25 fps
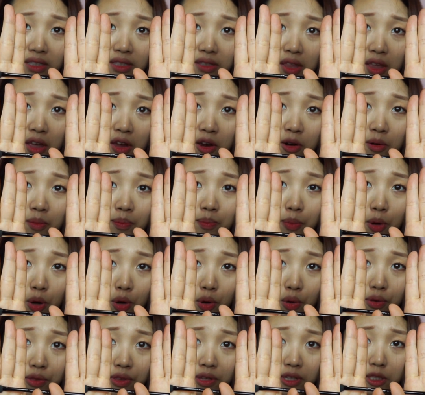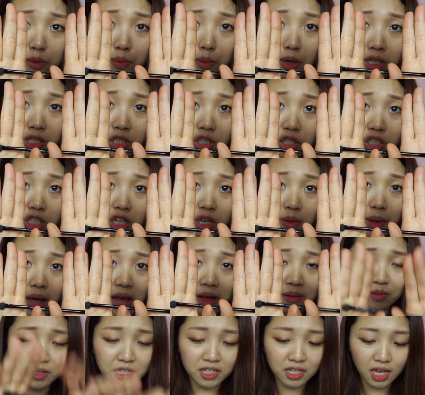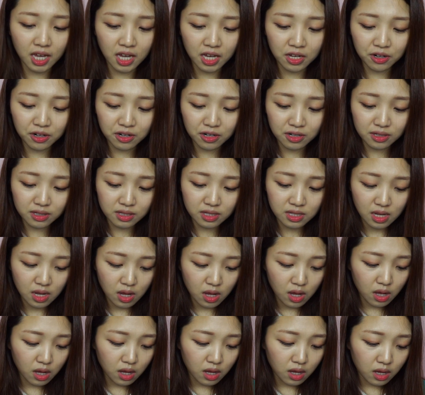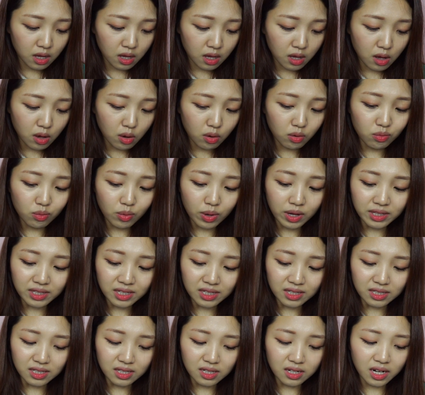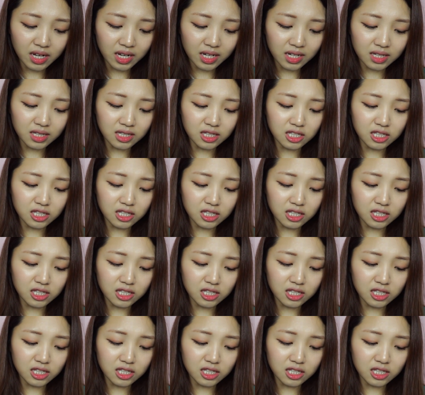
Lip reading: They are both sponge tip applicators. One is slightly